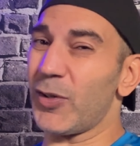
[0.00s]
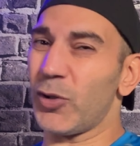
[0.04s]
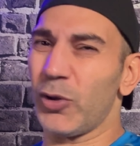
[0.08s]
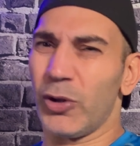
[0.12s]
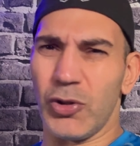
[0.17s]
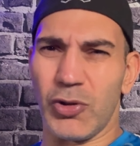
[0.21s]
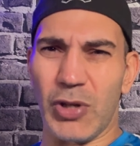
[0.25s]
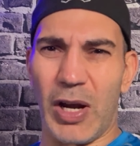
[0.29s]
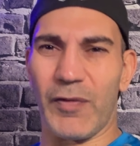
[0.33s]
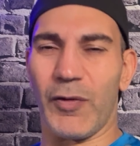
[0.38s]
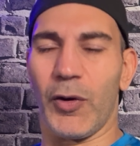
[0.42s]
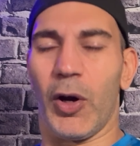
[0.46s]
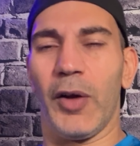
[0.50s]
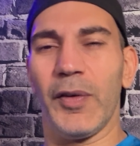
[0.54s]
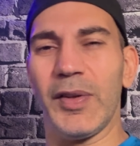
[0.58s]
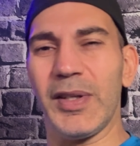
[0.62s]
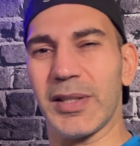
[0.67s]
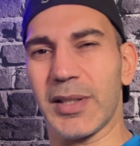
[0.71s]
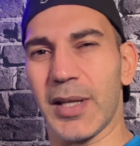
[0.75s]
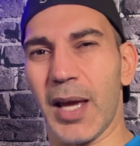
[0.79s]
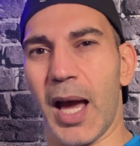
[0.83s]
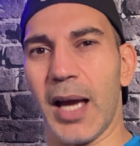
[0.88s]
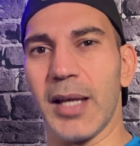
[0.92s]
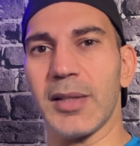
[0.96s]
I told you to draft all
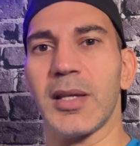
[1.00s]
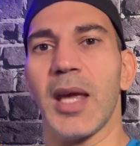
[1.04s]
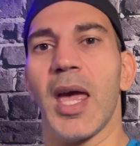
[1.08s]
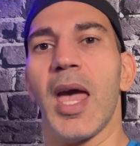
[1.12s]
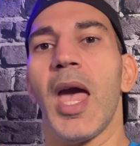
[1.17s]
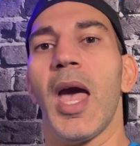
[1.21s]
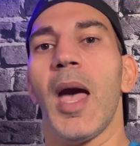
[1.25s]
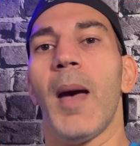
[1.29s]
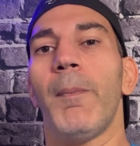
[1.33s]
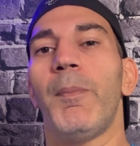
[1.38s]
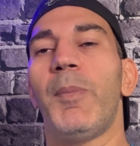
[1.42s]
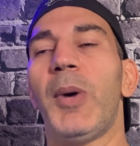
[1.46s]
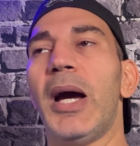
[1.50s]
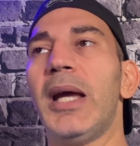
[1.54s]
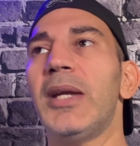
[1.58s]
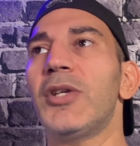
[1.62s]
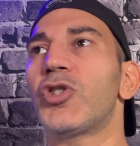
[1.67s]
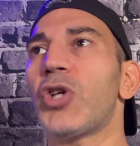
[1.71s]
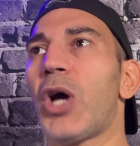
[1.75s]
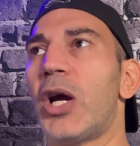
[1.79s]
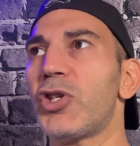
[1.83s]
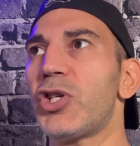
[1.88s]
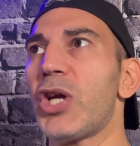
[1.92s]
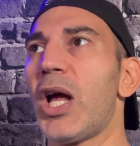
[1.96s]
these guys, but
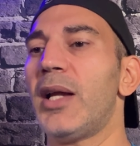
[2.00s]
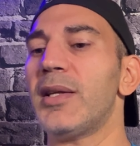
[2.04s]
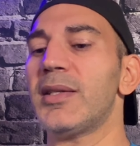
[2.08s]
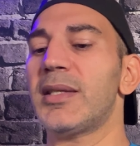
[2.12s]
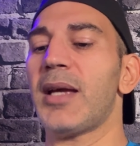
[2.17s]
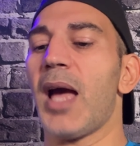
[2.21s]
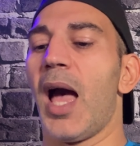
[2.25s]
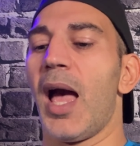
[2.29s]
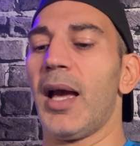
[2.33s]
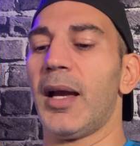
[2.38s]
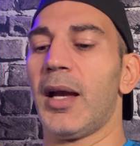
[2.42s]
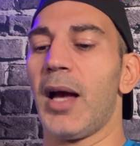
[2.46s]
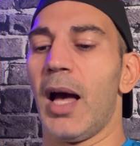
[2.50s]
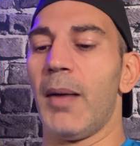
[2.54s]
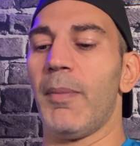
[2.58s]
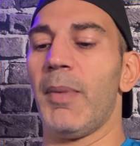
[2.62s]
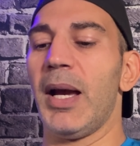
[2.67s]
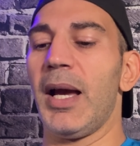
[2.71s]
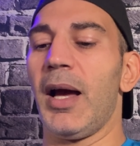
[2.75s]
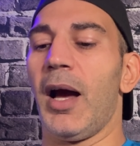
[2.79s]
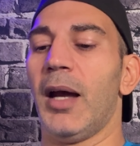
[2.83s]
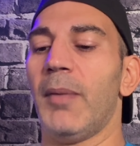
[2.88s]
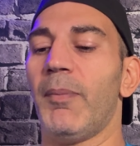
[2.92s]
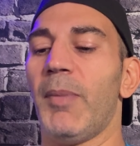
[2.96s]
Josh Allen's the guy I got
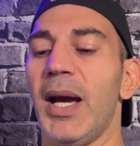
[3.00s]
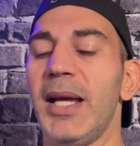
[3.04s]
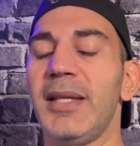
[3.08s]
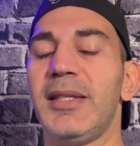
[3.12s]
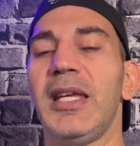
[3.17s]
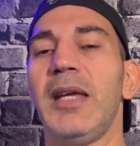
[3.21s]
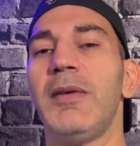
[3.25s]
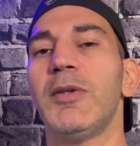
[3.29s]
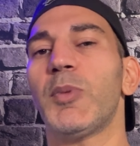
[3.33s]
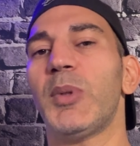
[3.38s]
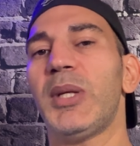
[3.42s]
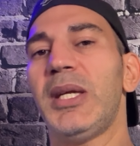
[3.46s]
on my teams,